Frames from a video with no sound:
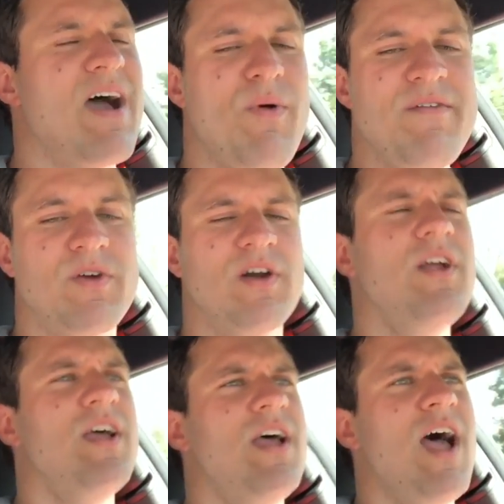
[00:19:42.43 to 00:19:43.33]
However,
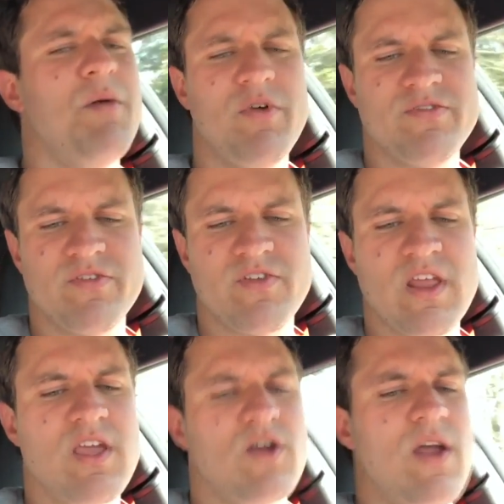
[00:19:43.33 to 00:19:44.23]
I'm also
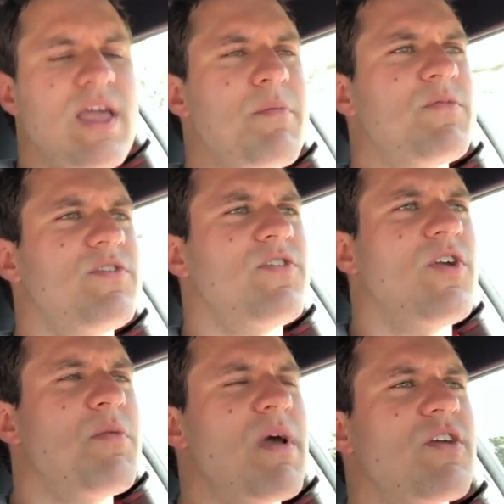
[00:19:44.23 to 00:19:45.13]
sitting here, I got just
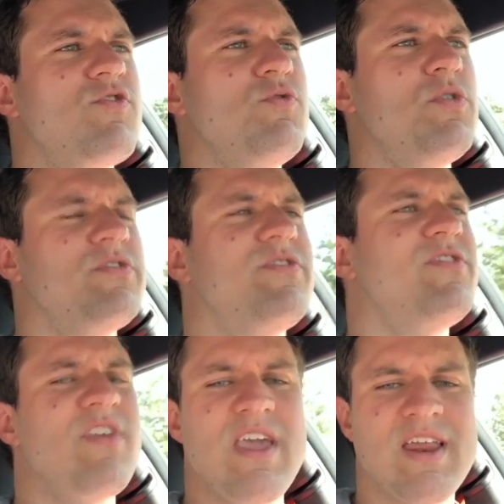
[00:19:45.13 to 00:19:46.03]
turn on my cooled
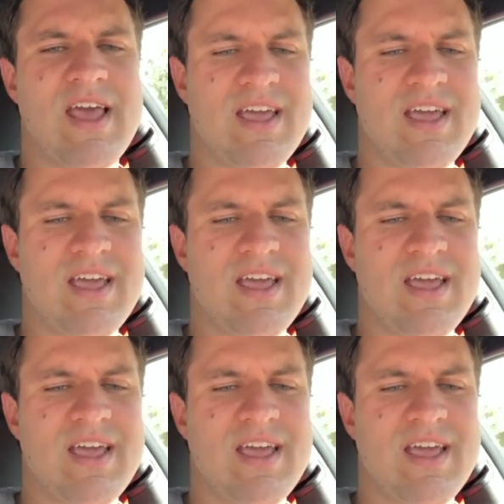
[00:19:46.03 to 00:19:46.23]
seat,